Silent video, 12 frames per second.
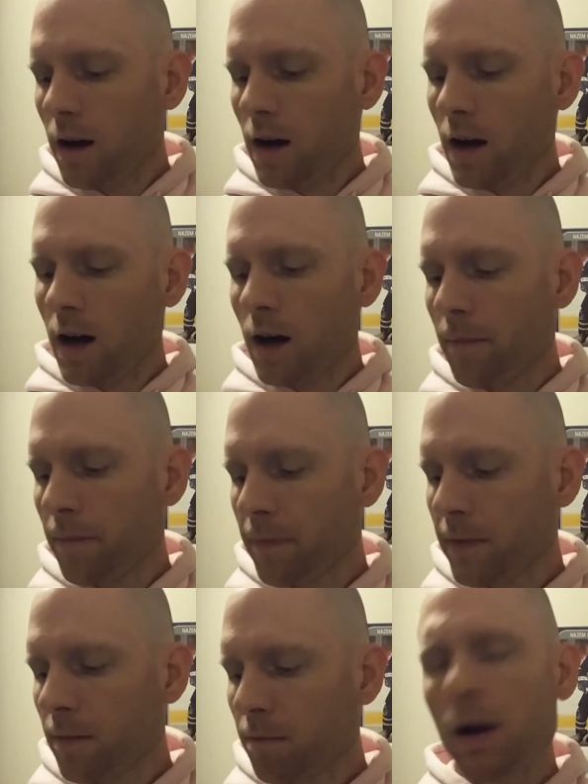Um,
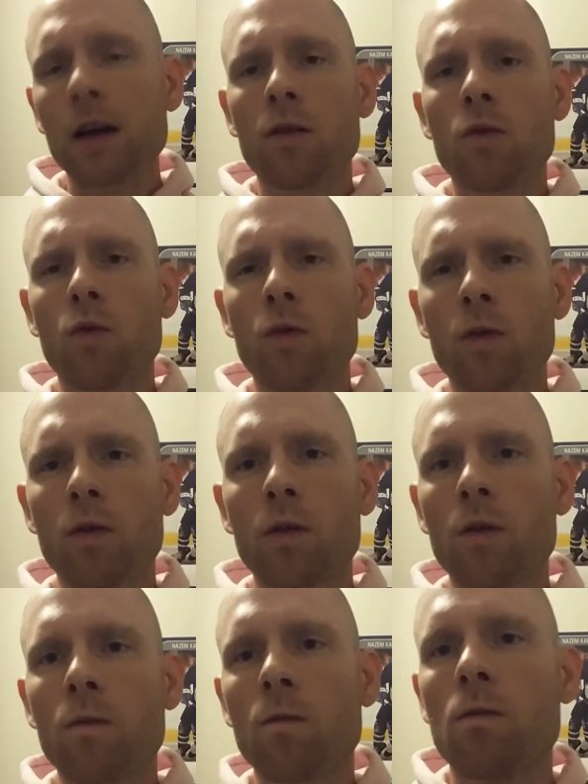but
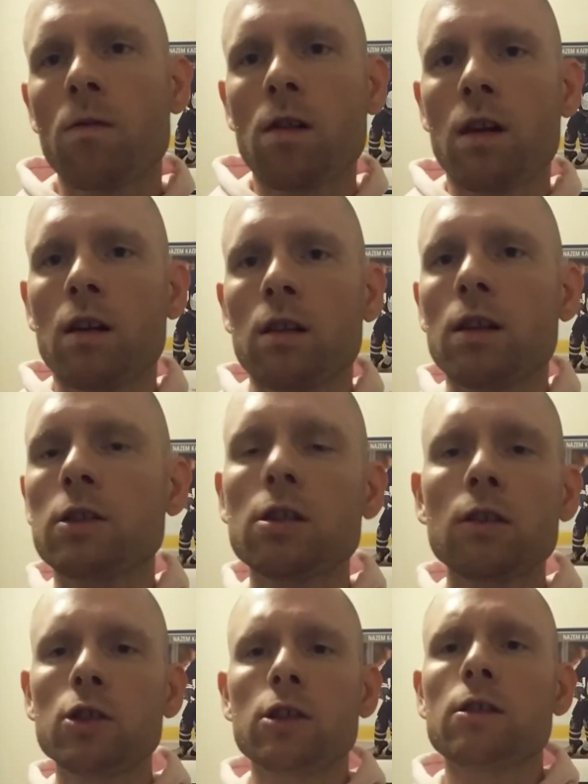the
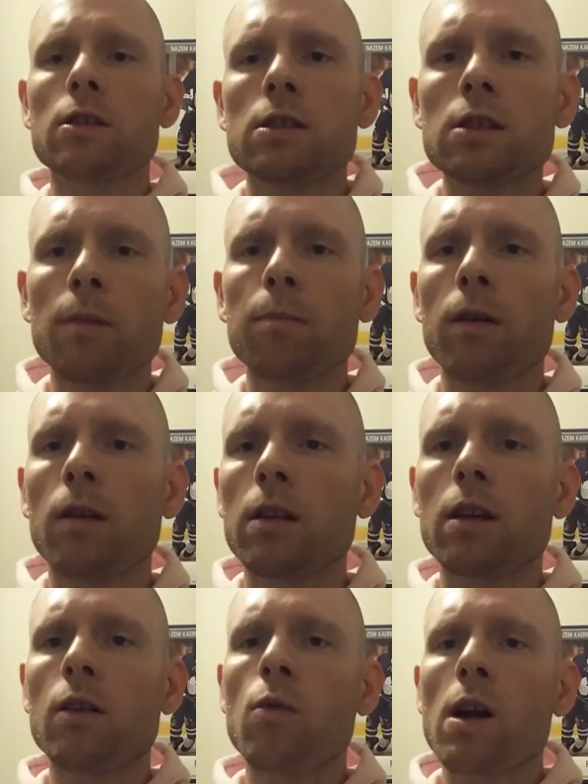solutions are simple.
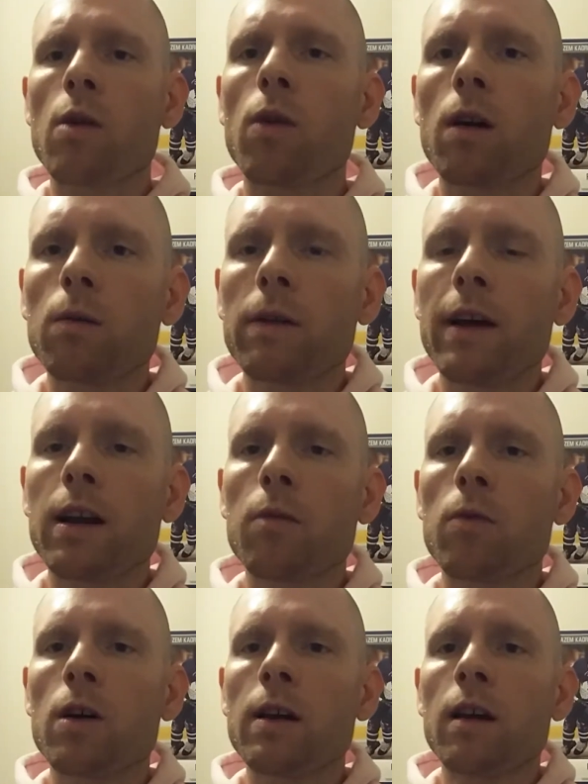You don't want to work with
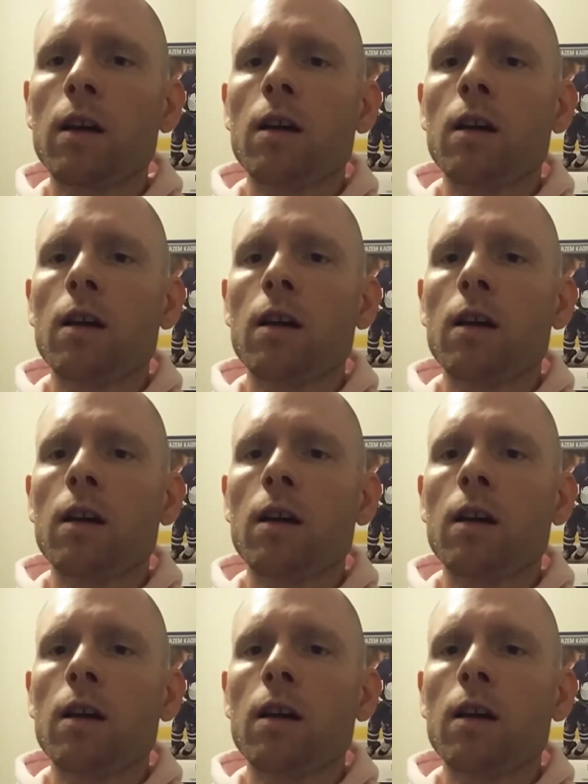anyone.